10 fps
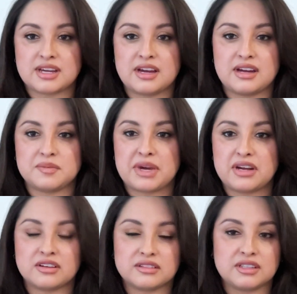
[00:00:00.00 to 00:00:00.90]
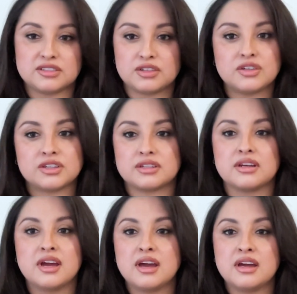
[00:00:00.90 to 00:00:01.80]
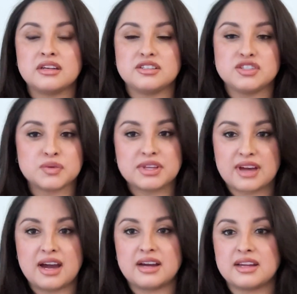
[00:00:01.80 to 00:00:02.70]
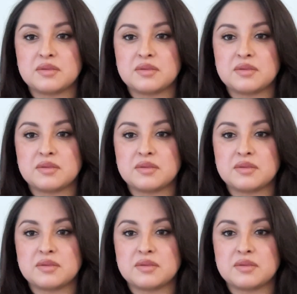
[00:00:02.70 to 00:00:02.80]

and my early adulthood doing that